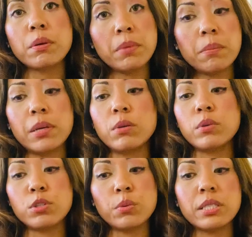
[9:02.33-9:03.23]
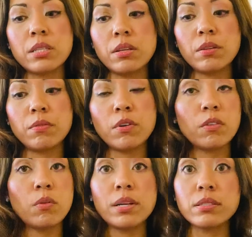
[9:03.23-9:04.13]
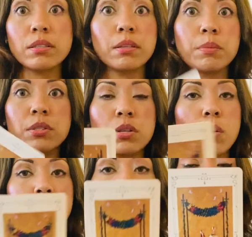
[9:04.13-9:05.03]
commitment, which we see in the Four of Wands. Libras always